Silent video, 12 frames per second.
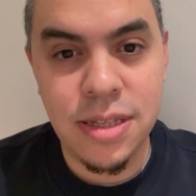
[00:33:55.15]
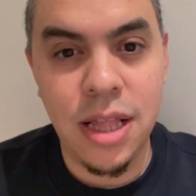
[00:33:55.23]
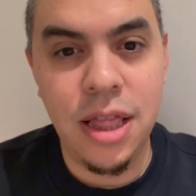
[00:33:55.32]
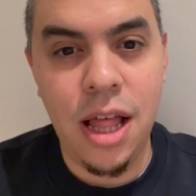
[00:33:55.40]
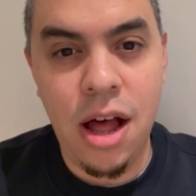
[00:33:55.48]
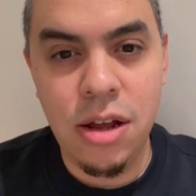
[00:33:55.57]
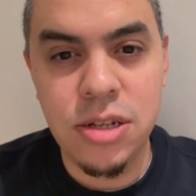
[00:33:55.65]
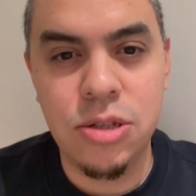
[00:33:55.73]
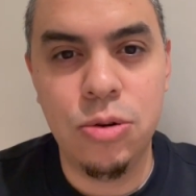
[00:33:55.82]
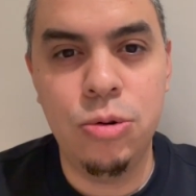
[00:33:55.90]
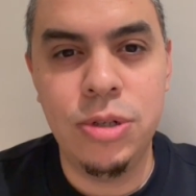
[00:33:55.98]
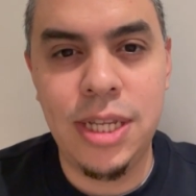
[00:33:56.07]
the last
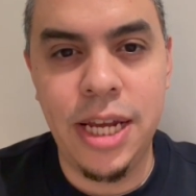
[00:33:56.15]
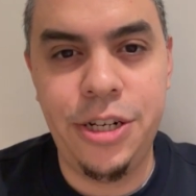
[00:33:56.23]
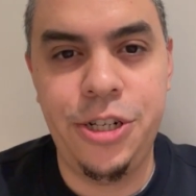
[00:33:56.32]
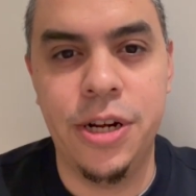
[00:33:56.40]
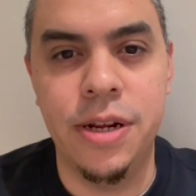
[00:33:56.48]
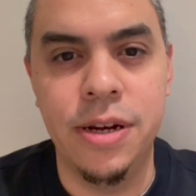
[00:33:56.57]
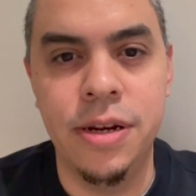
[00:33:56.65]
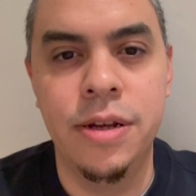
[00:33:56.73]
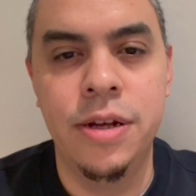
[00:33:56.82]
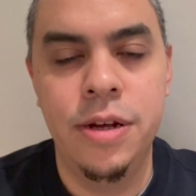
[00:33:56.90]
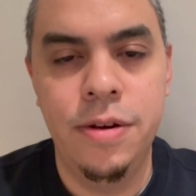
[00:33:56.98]
audition